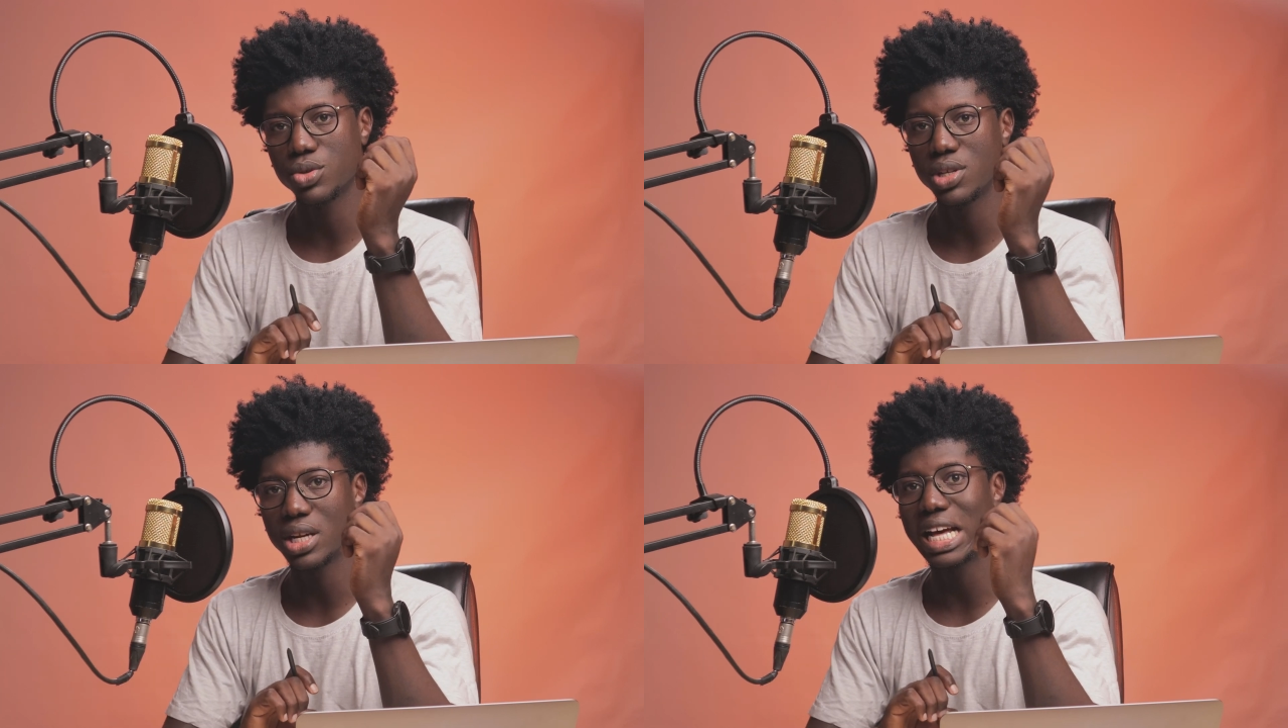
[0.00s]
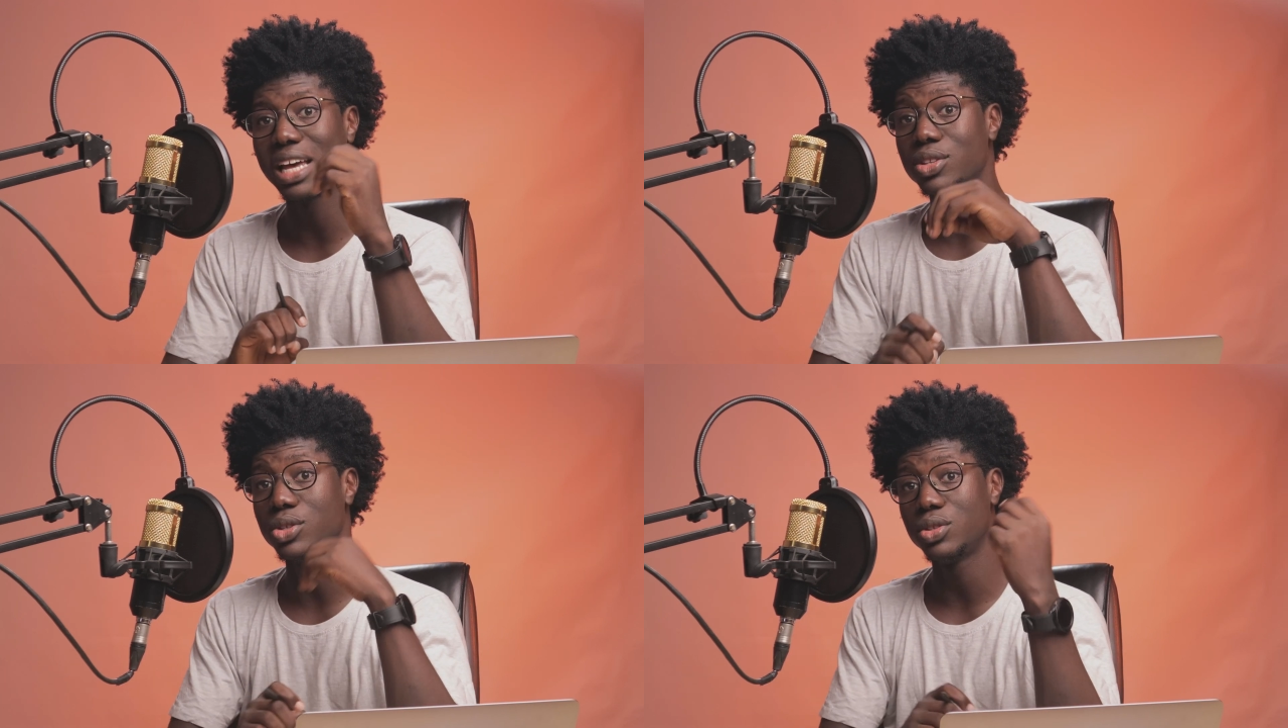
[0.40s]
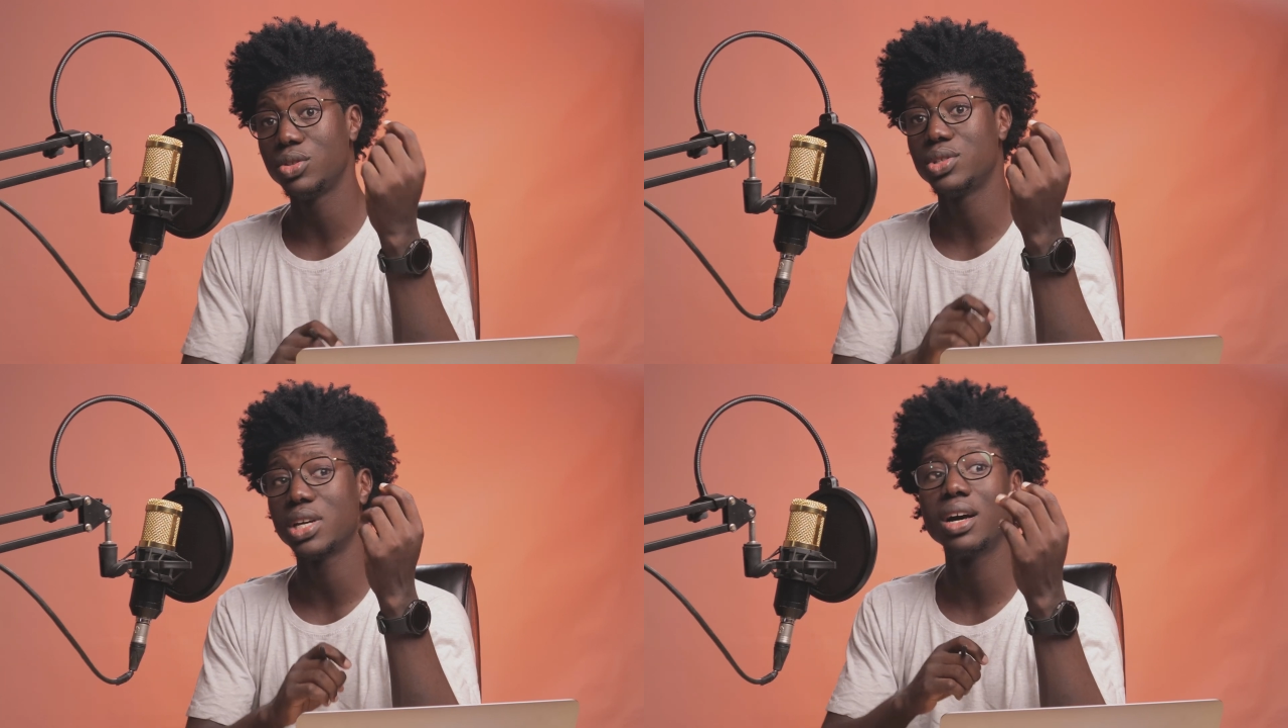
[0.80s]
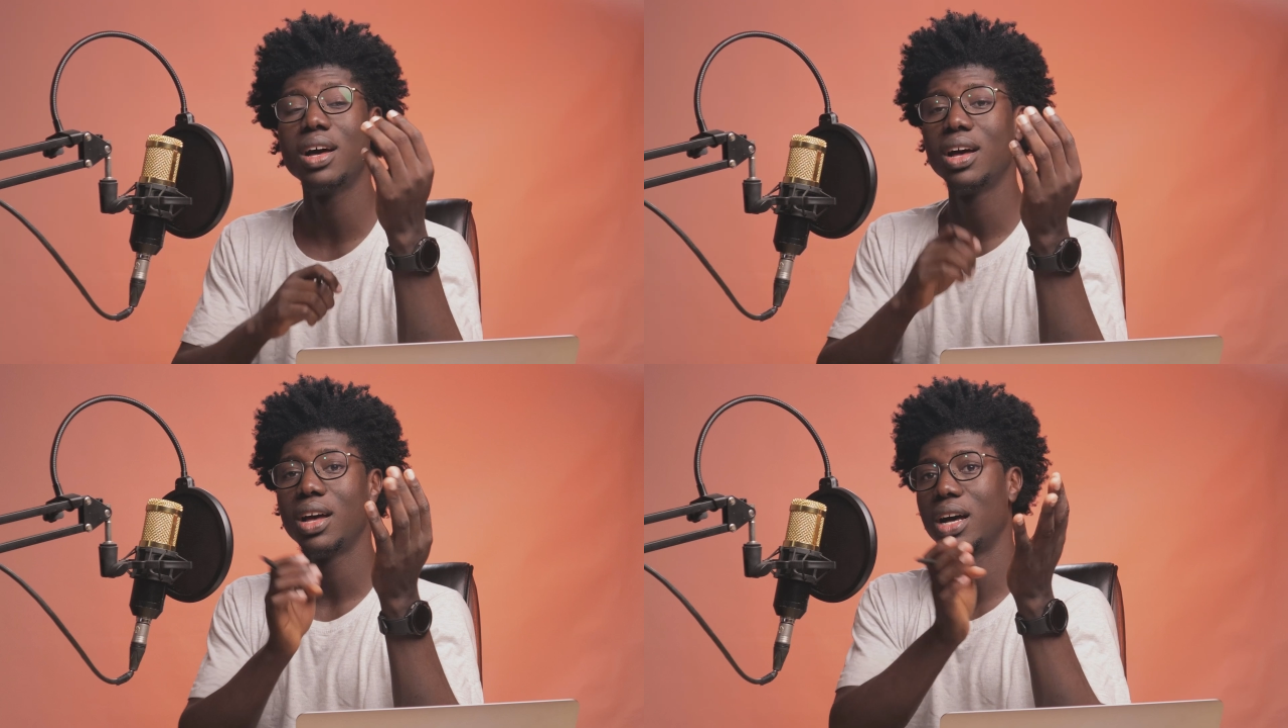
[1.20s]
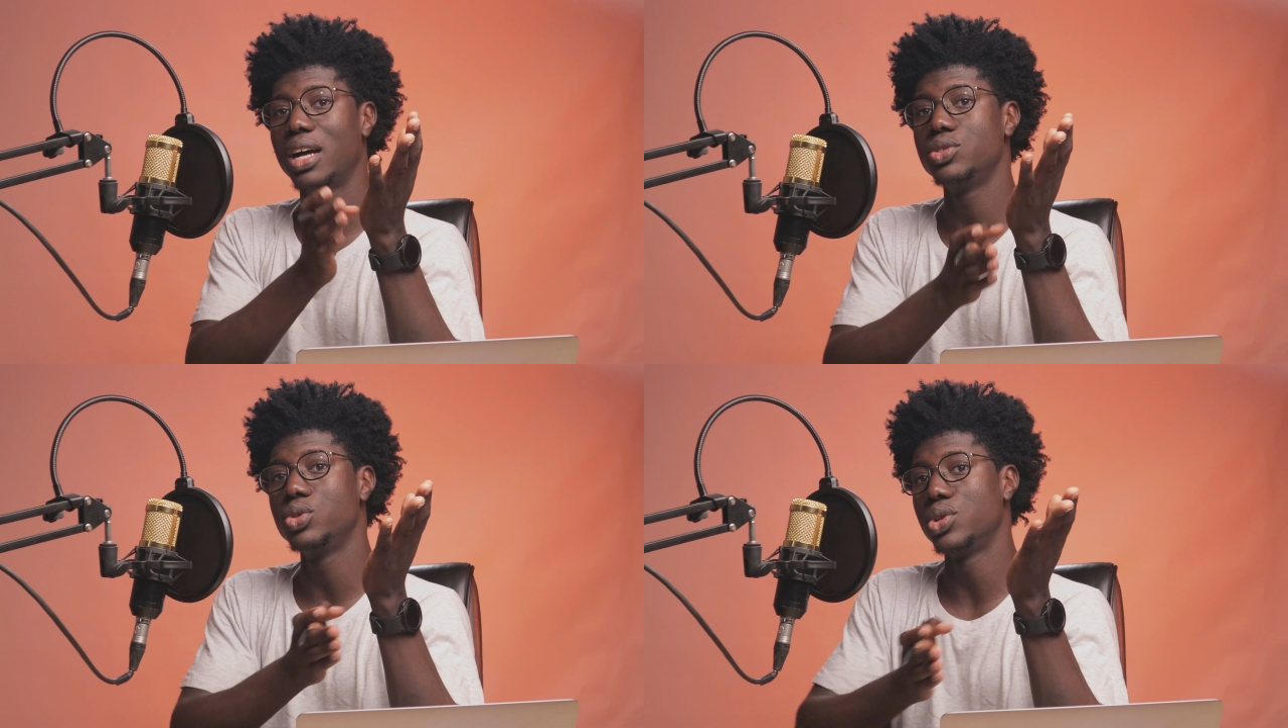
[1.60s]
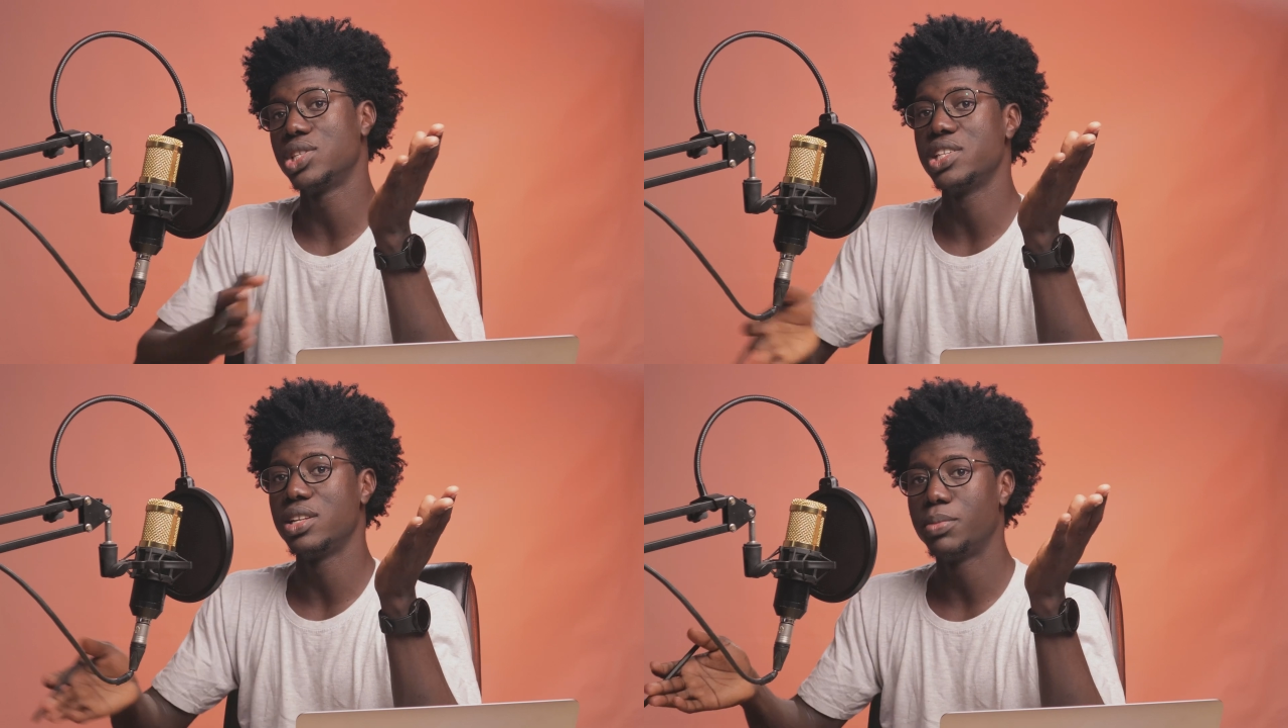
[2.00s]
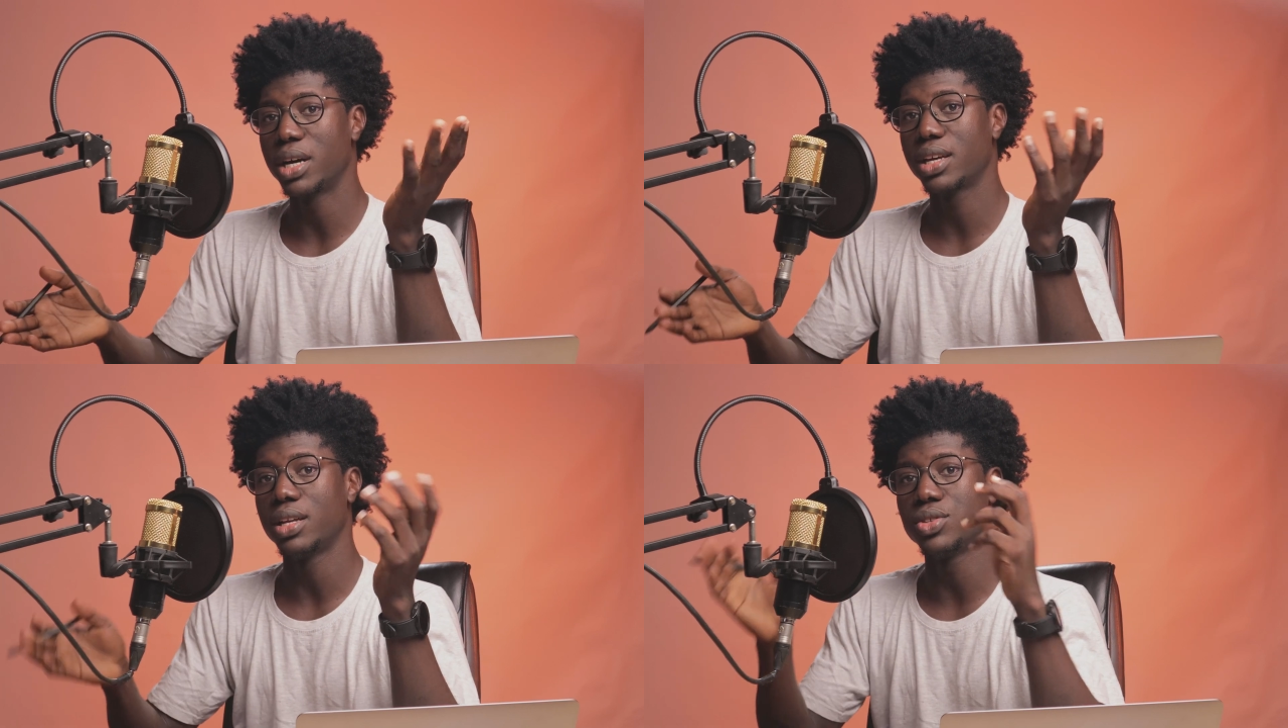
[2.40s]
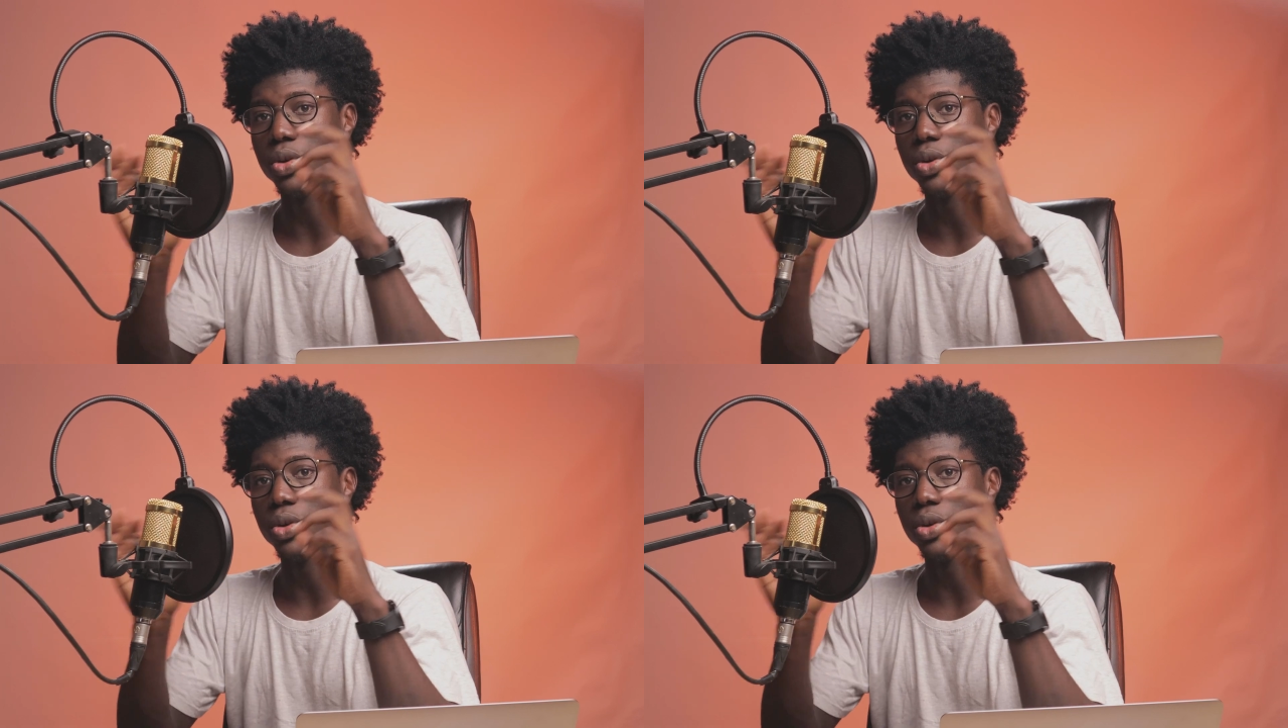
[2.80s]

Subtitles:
to the client or to the user and do those things in the backend.